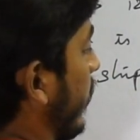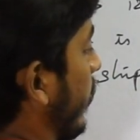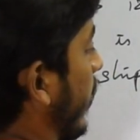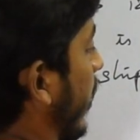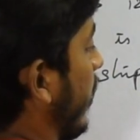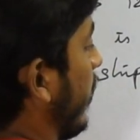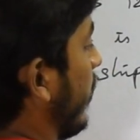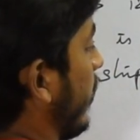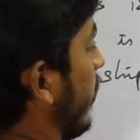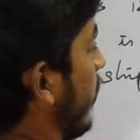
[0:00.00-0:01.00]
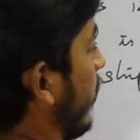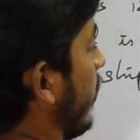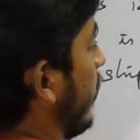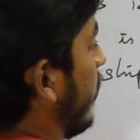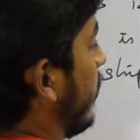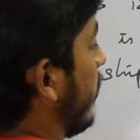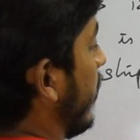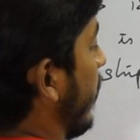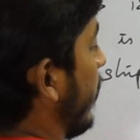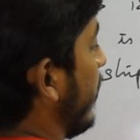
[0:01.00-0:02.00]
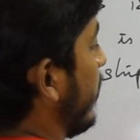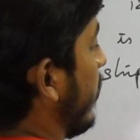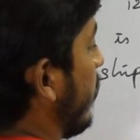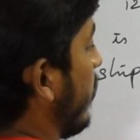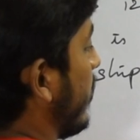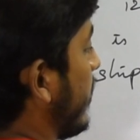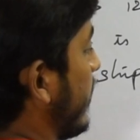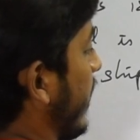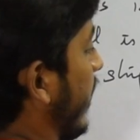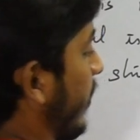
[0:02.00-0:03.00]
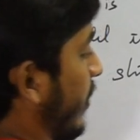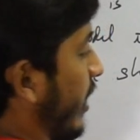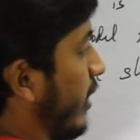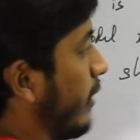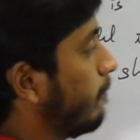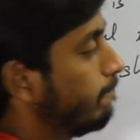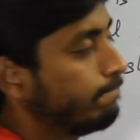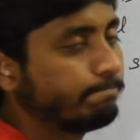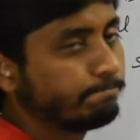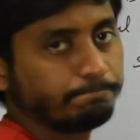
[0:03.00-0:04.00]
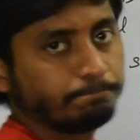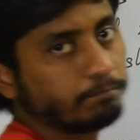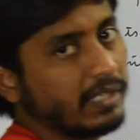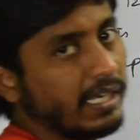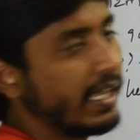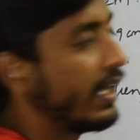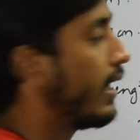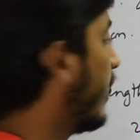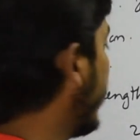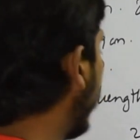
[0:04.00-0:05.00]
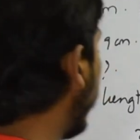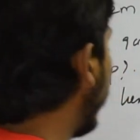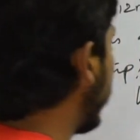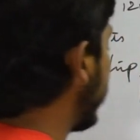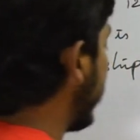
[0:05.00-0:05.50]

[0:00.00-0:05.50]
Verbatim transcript: Okay, double zero centimeter. Clear? Let us